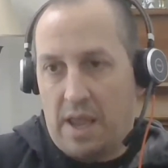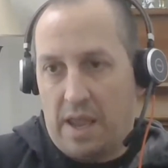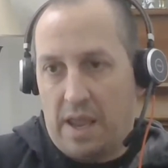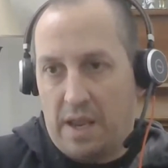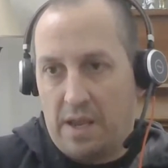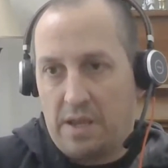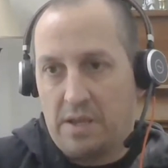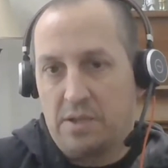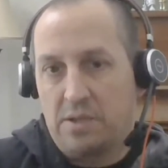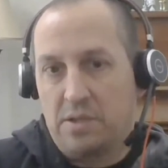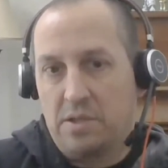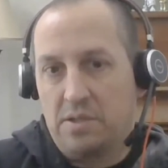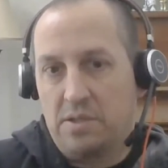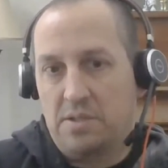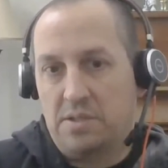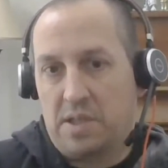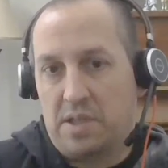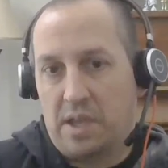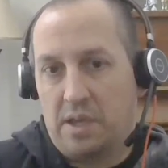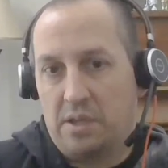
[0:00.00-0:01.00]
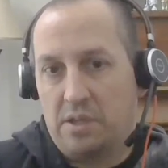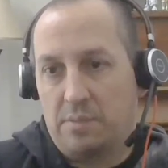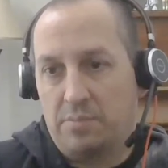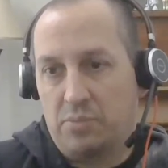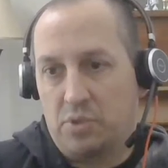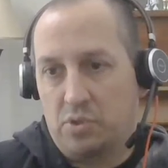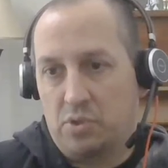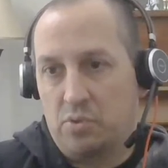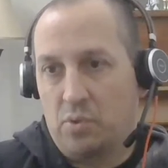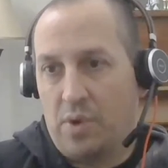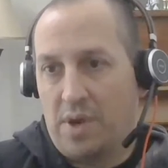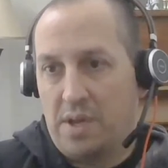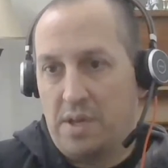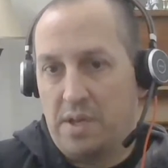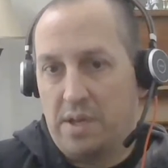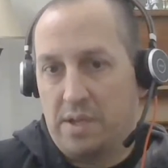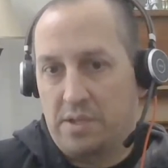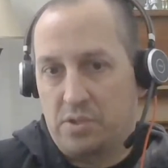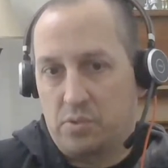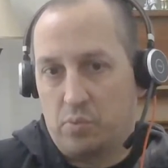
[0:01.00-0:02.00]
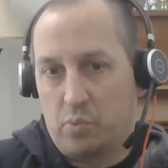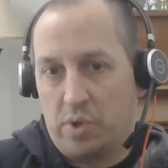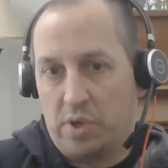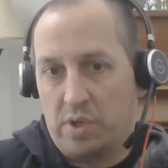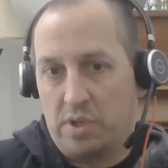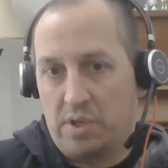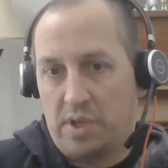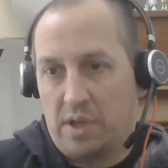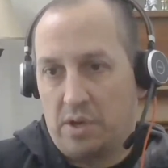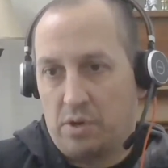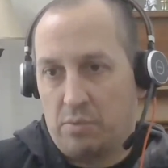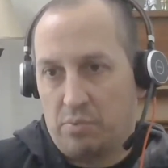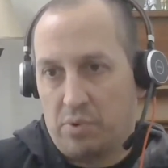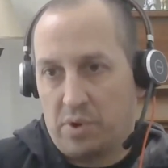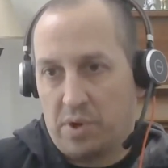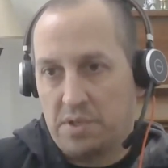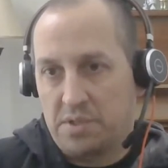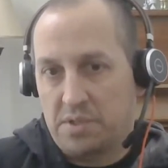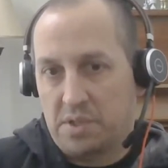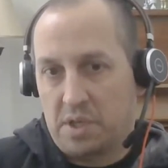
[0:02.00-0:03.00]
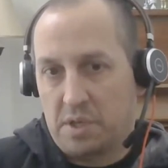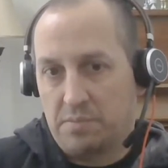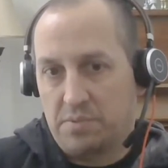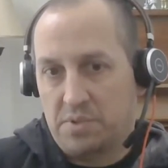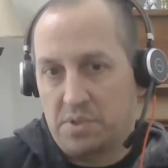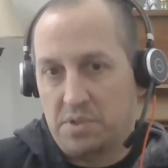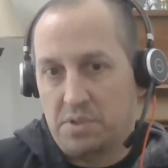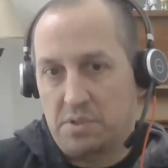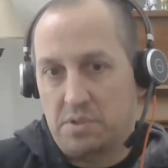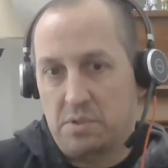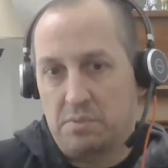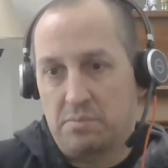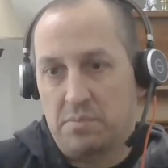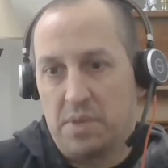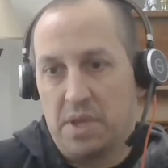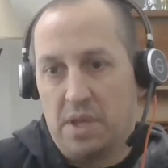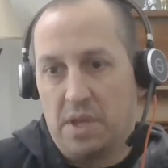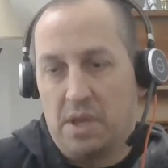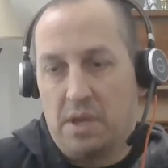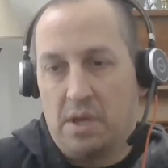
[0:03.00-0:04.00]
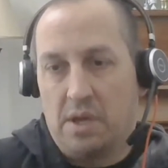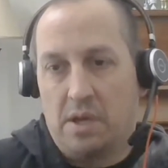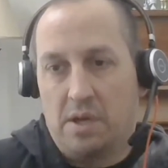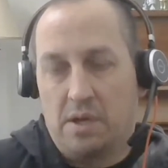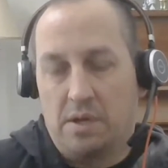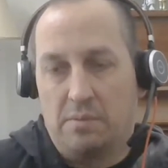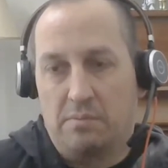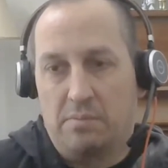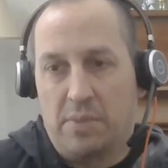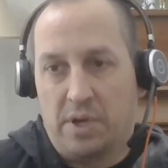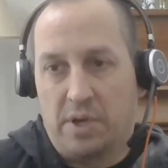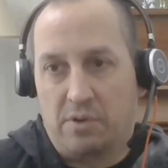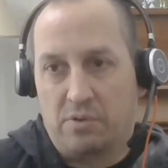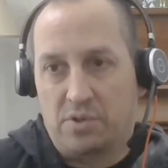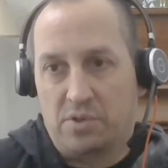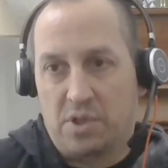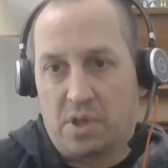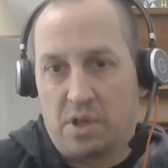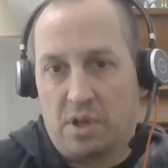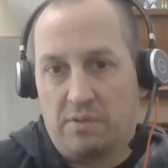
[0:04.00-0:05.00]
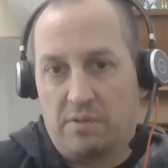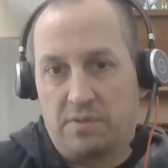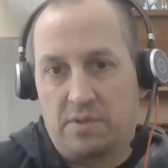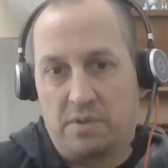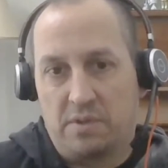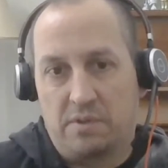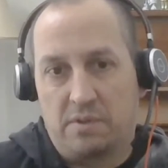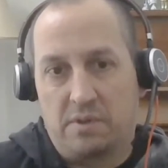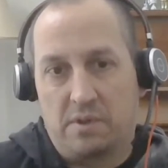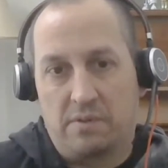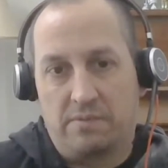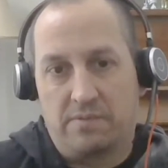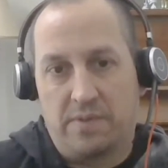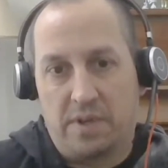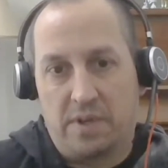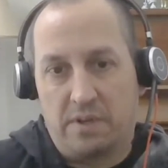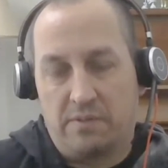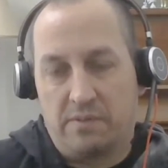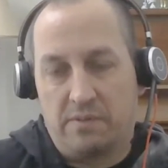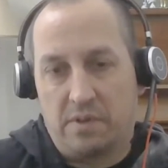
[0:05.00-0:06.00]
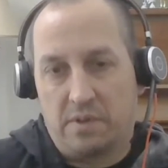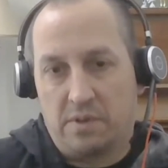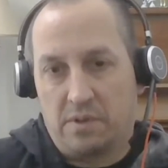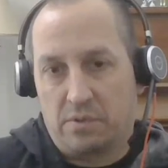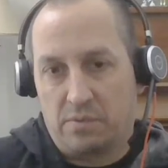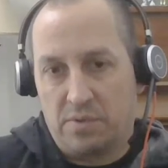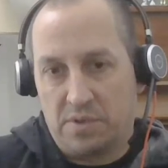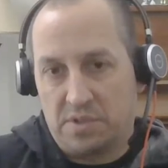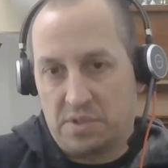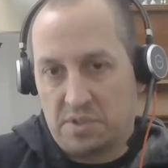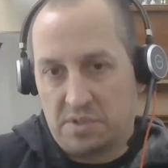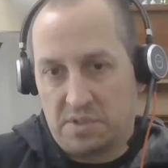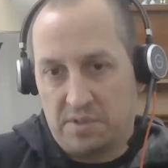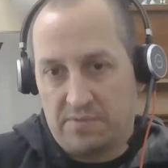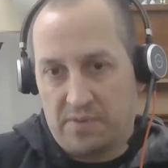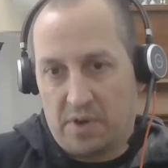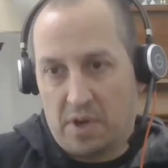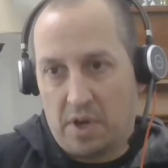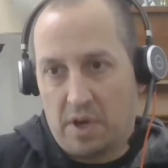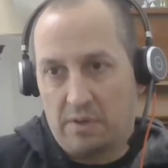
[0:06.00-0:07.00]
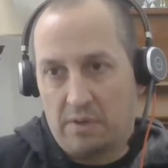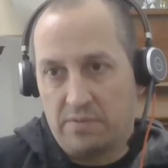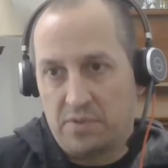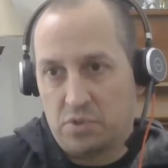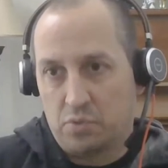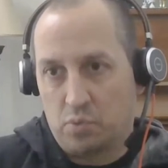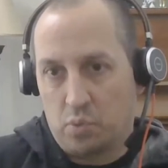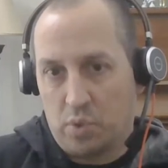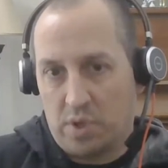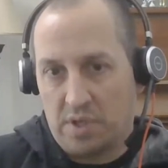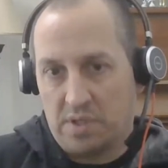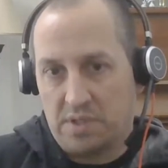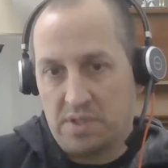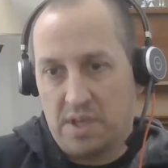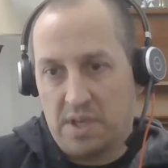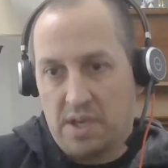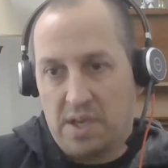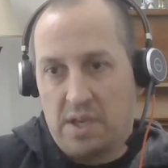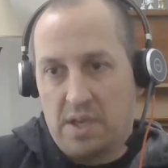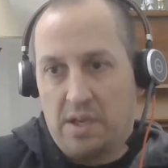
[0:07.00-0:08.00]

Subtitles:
and scale up to a NetSuite enterprise type system, Microsoft 365 suite.